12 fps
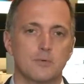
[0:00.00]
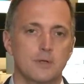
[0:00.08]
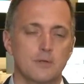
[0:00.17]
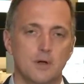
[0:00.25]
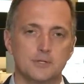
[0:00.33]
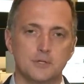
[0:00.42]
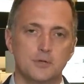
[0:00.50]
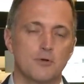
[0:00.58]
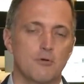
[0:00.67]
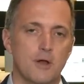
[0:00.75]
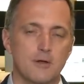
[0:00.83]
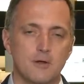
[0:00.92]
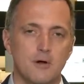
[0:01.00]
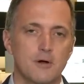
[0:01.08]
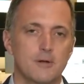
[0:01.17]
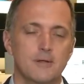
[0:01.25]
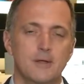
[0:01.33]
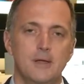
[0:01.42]
We launched a new credit
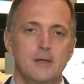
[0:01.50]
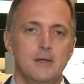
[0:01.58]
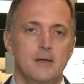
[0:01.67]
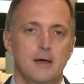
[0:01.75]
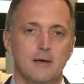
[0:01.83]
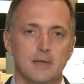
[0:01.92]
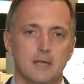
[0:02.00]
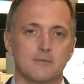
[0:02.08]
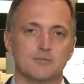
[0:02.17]
card that